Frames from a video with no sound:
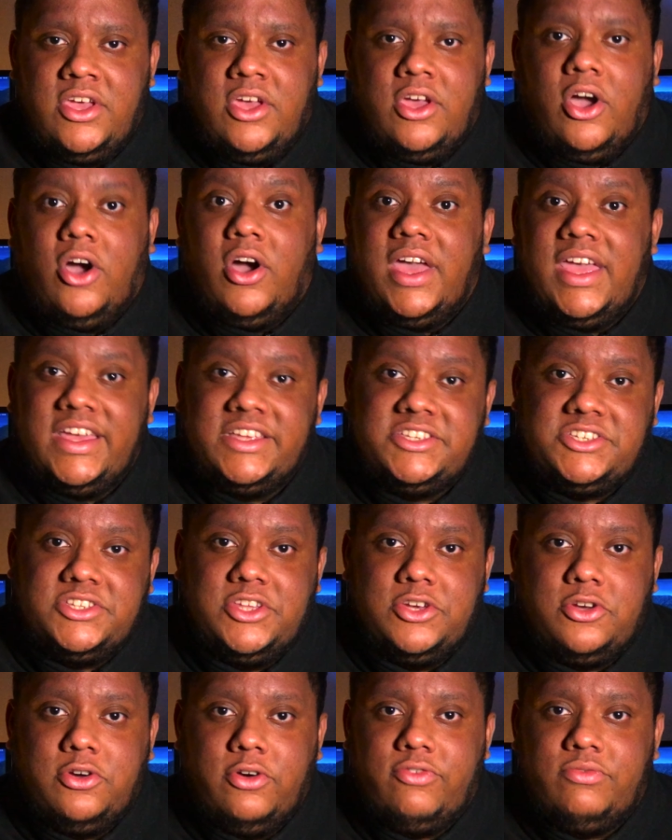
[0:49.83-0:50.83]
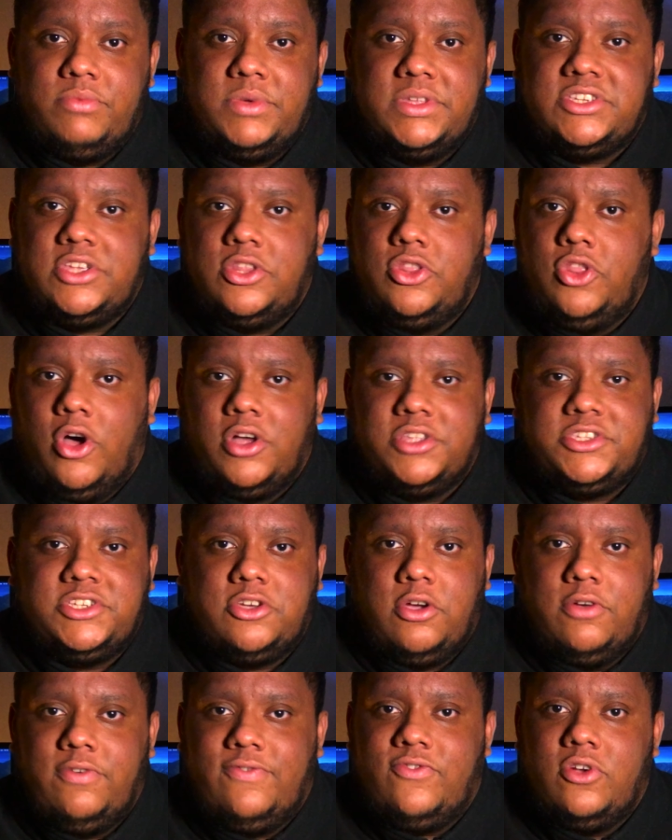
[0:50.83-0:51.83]
are urging the government not to
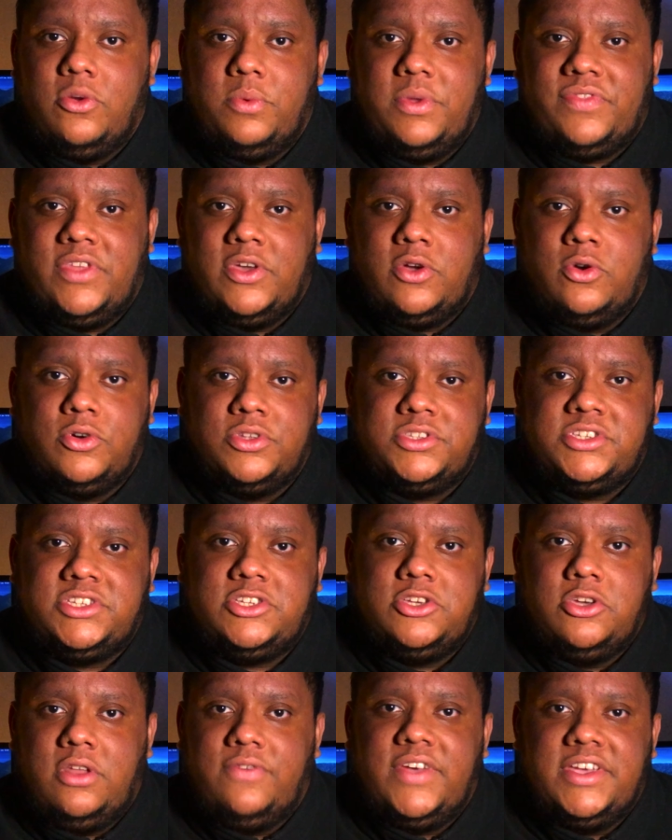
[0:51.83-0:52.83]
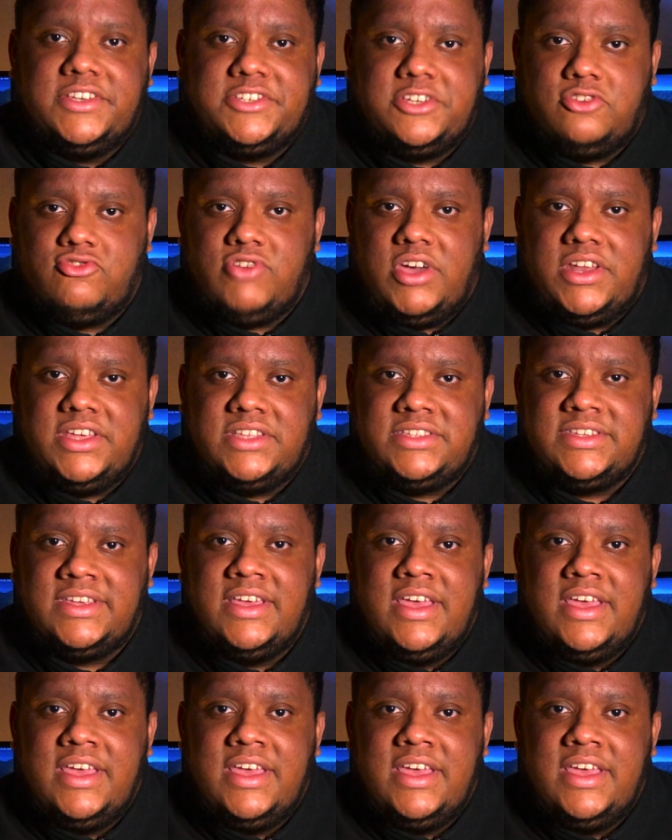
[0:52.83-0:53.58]
go through with the cuts to universal credit